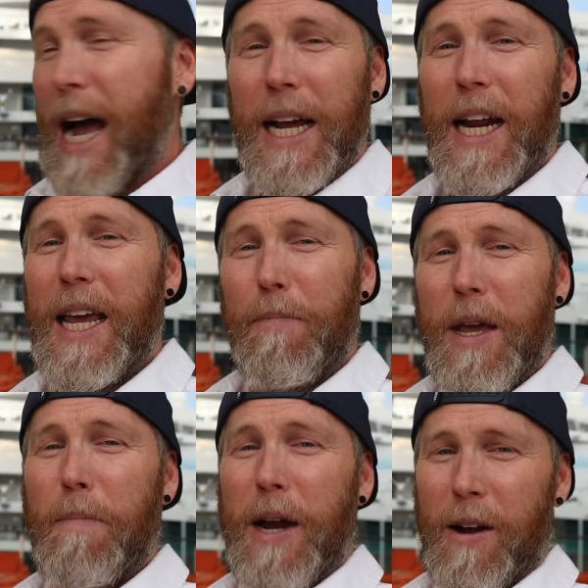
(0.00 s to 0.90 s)
not gonna get
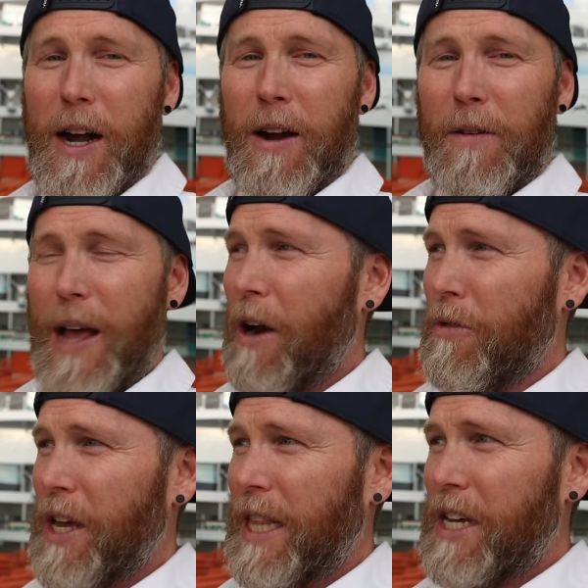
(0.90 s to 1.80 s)
me a beer here. I
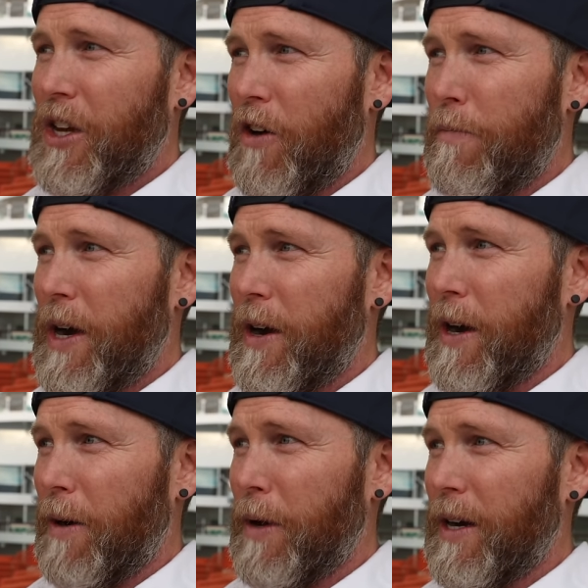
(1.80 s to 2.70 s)
don't think they serve beer
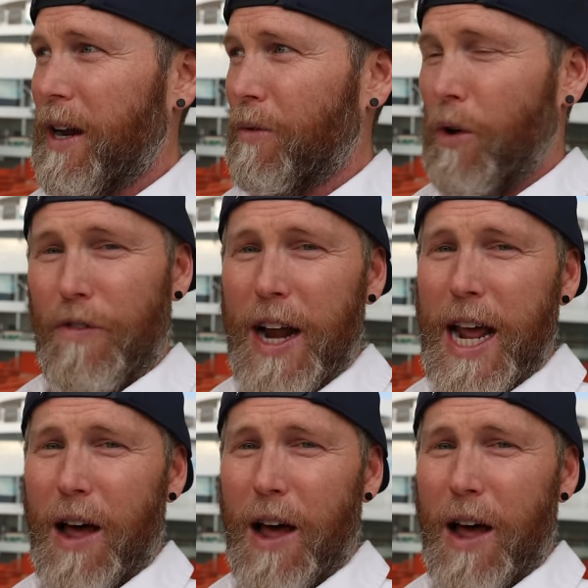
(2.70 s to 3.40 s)
here, but we'll find